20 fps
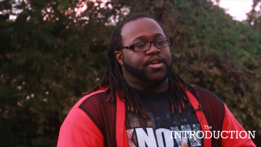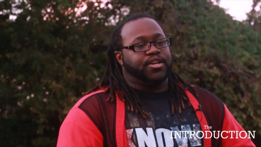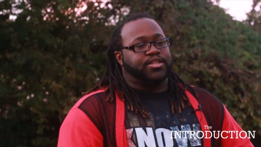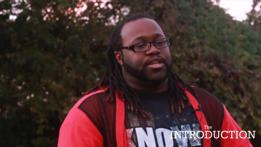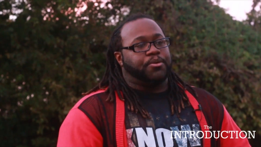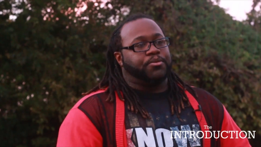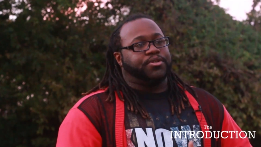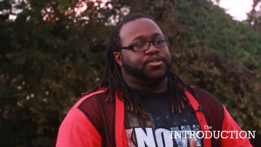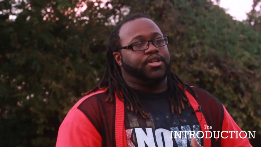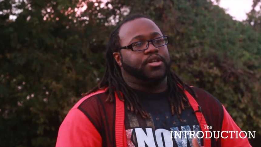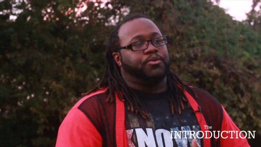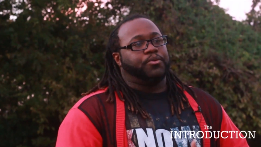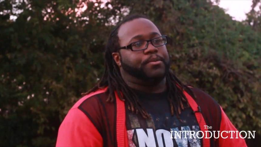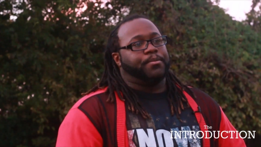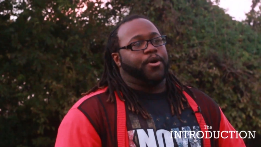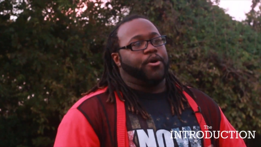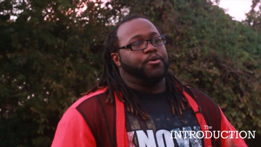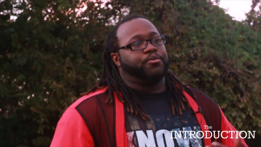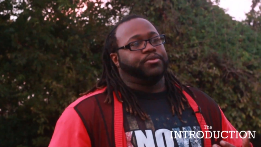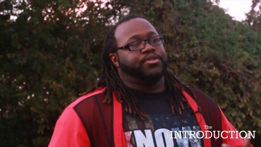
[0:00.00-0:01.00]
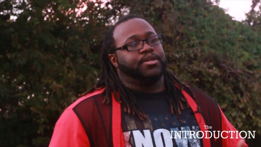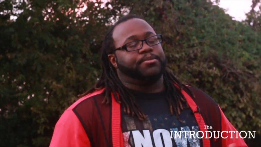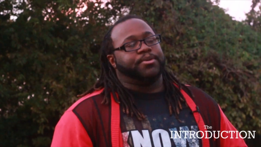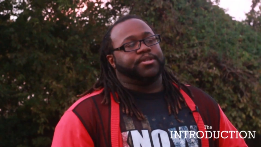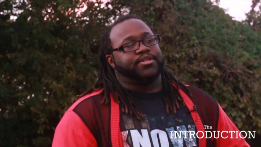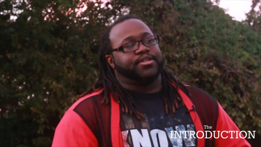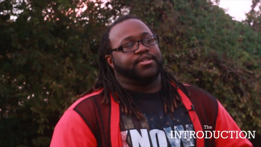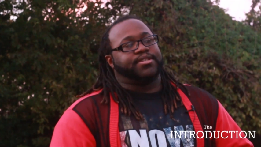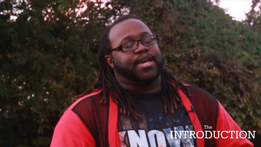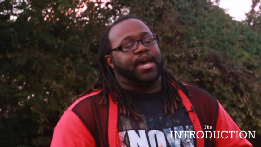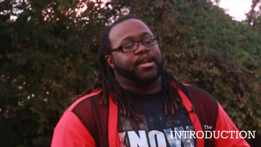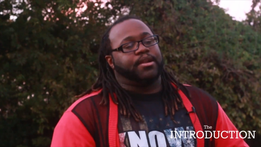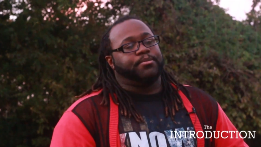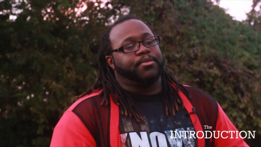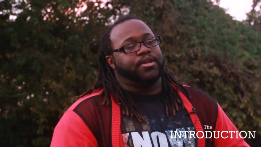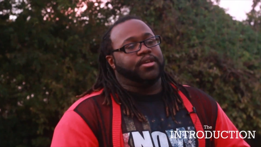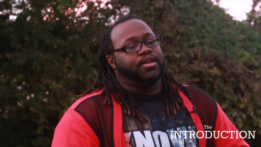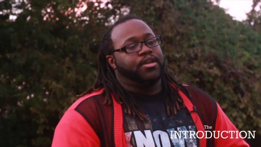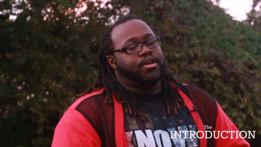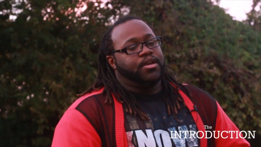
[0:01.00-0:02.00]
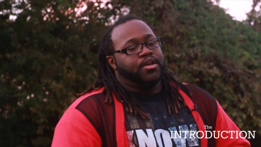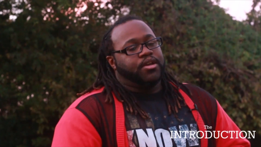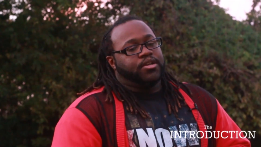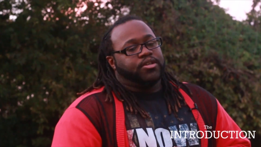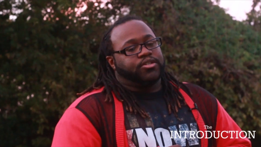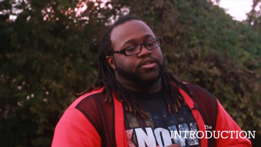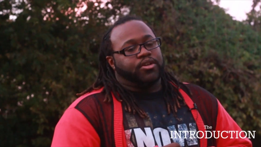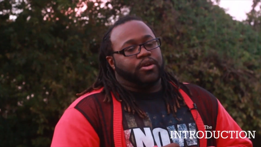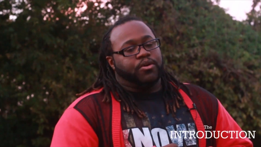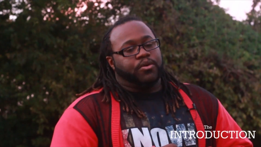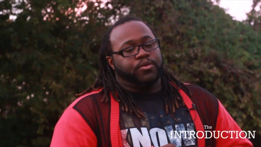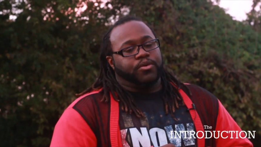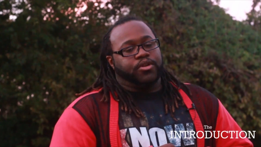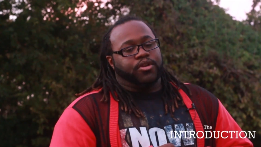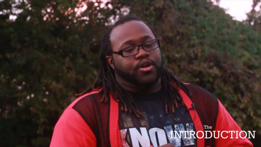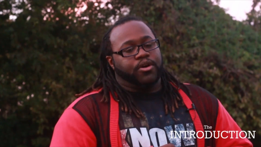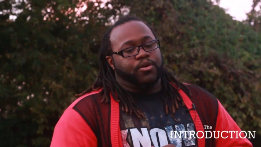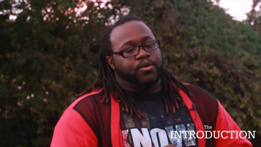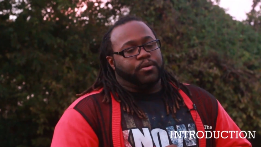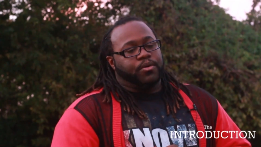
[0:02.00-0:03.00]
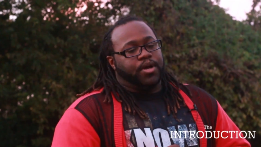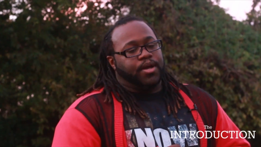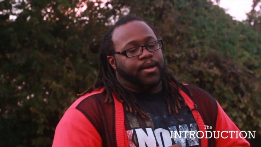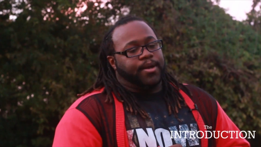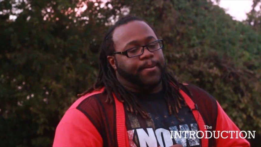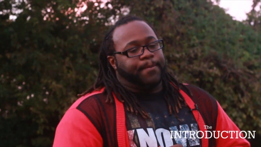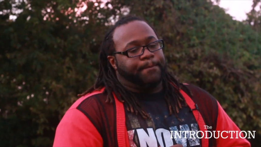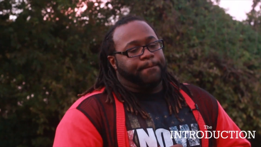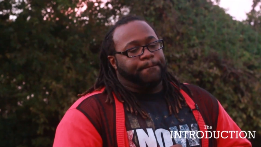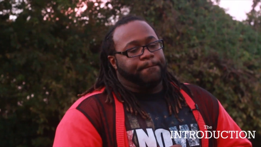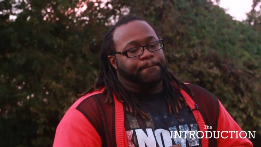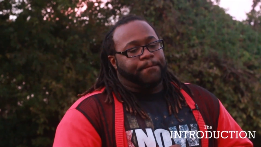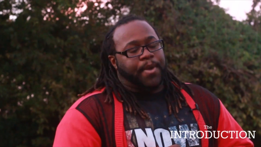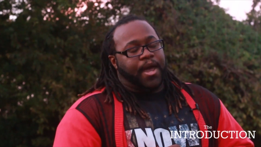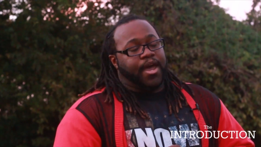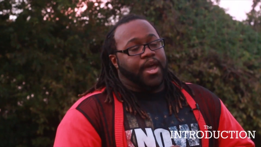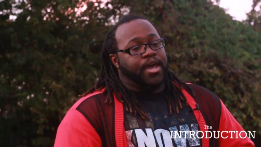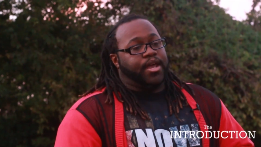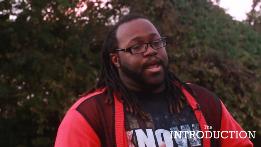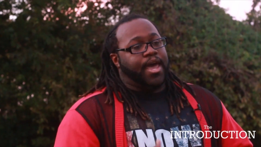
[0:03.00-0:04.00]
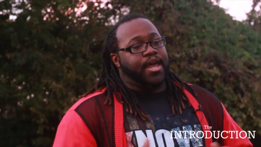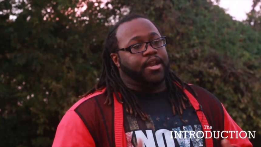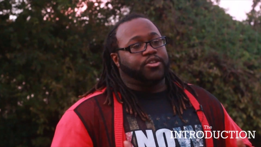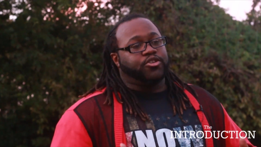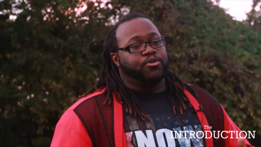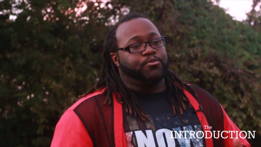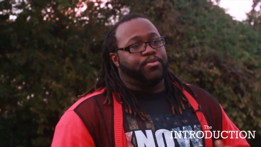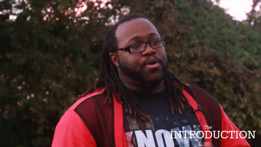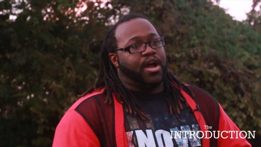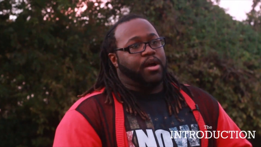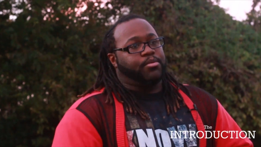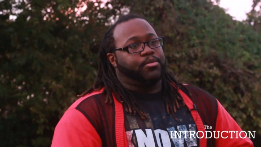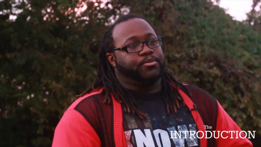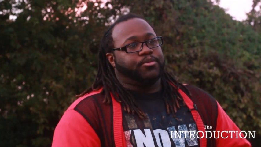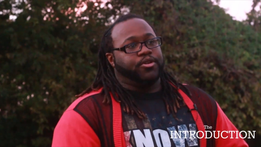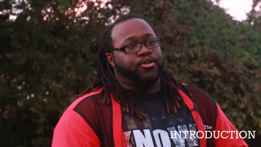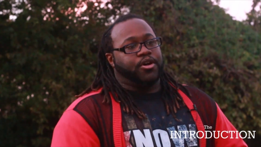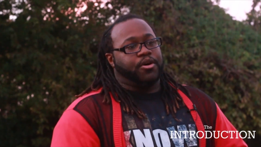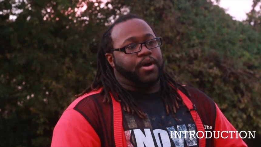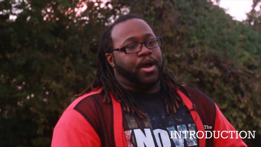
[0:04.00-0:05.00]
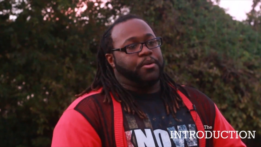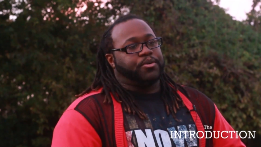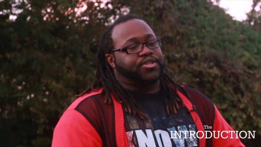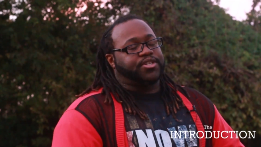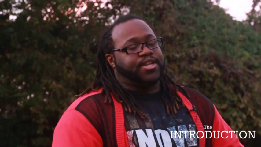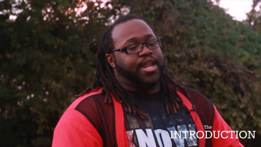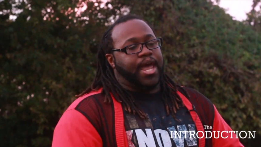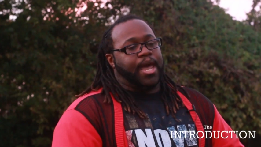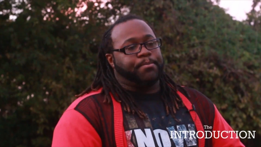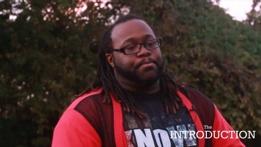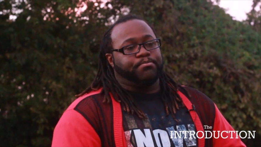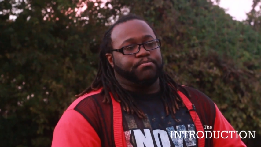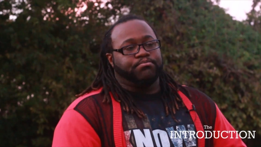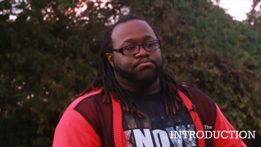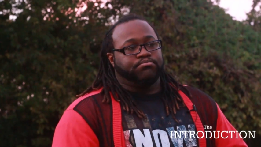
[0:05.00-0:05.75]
because I was dealing with my own demons inside of me. So, I had an attitude problem. I would snap.